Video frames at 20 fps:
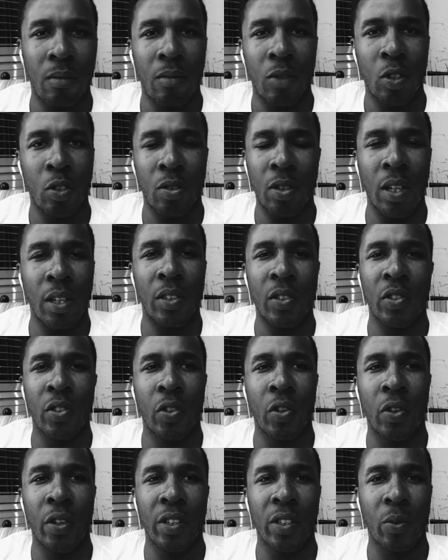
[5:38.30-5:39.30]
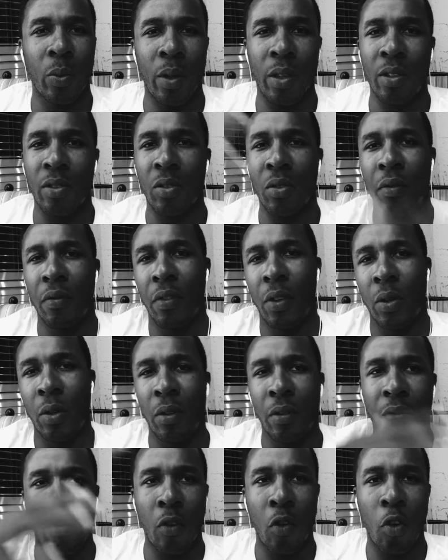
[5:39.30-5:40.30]
you're telling stories, whether it's through
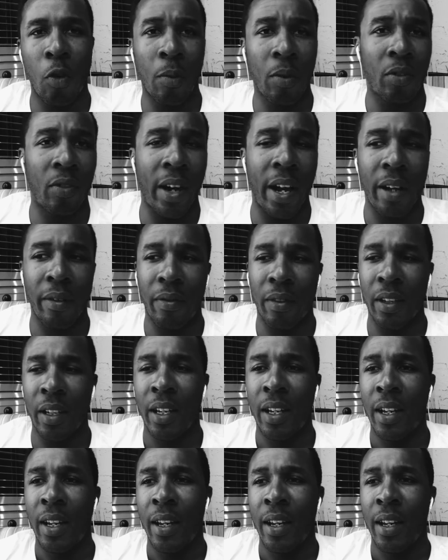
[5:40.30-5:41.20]
photo form, graphic,